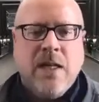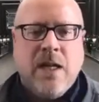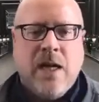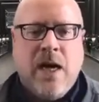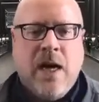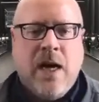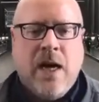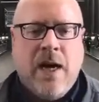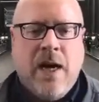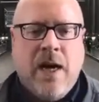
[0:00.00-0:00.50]

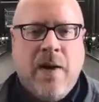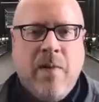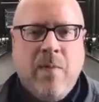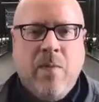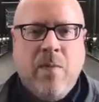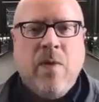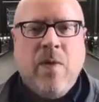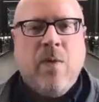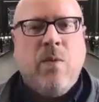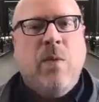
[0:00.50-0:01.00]

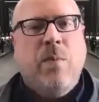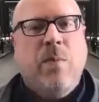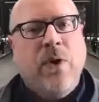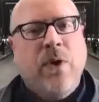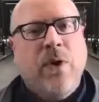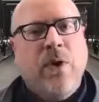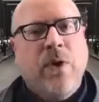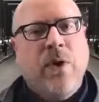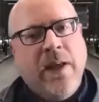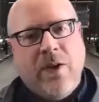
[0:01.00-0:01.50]
We're
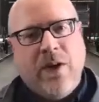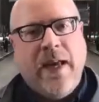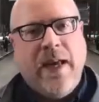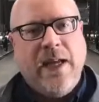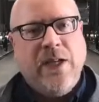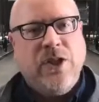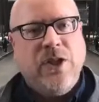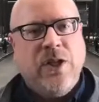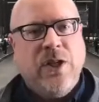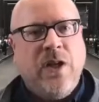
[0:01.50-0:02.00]
putting
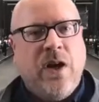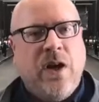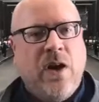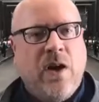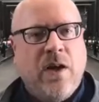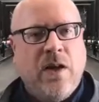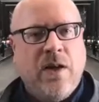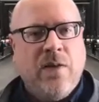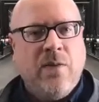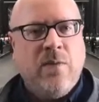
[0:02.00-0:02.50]
irrigation
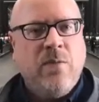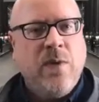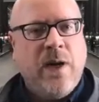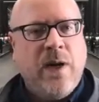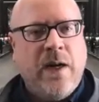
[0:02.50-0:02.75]
on.